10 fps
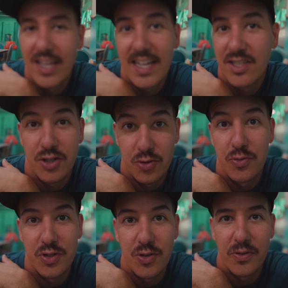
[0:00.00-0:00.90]
that's a true
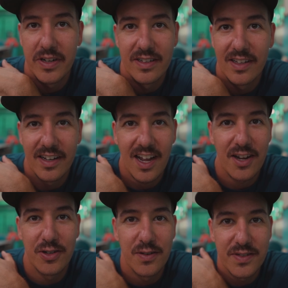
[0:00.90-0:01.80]
story. Like I
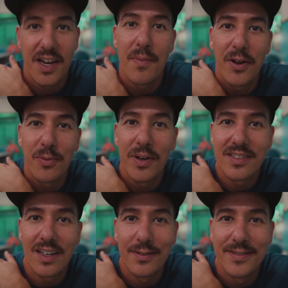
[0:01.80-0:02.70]
couldn't have said it better
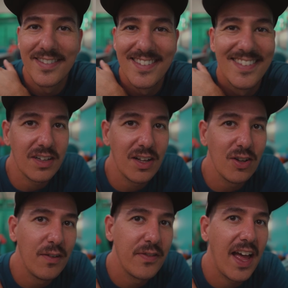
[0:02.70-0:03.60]
myself. I
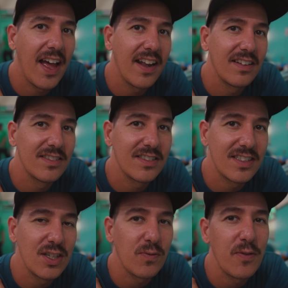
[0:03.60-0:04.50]
love that
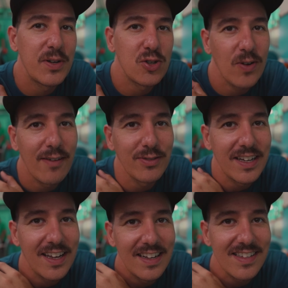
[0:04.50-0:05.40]
since we've been
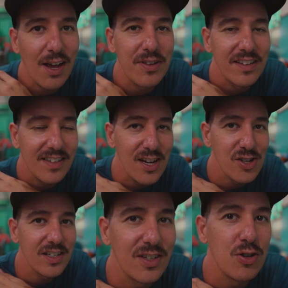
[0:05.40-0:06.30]
traveling in Southeast
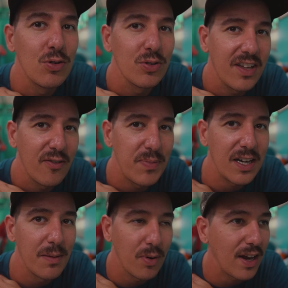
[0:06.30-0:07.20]
Asia, noodles have
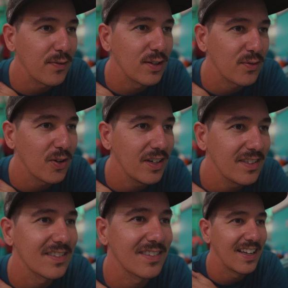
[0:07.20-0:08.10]
become breakfast for
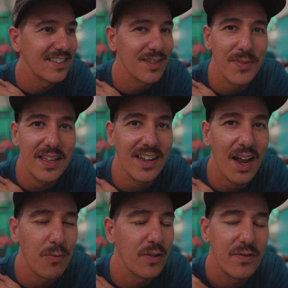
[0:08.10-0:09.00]
us. That's something that
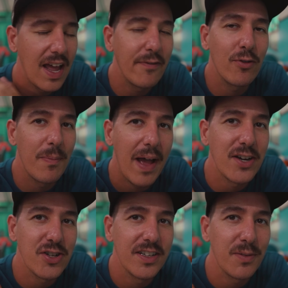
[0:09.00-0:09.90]
I would have never
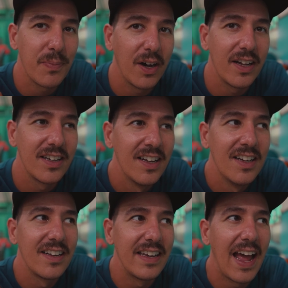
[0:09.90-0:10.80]
imagined, but
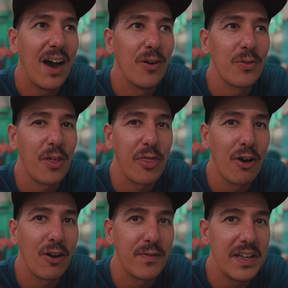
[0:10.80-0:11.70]
now the
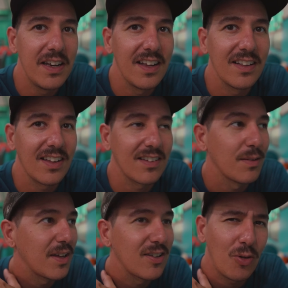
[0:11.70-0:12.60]
thought of eating like
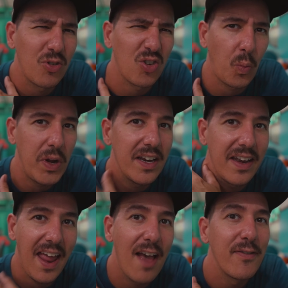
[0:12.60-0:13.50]
something so sweet
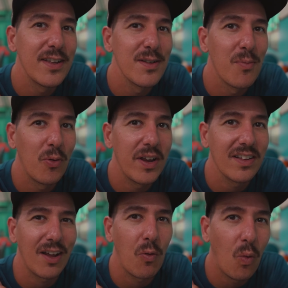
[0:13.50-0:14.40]
and heavy in the morning,
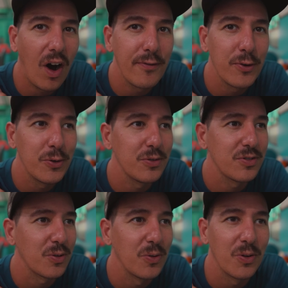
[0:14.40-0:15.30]
like
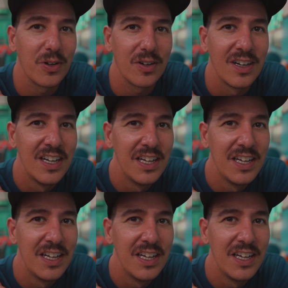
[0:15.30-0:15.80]
waffles or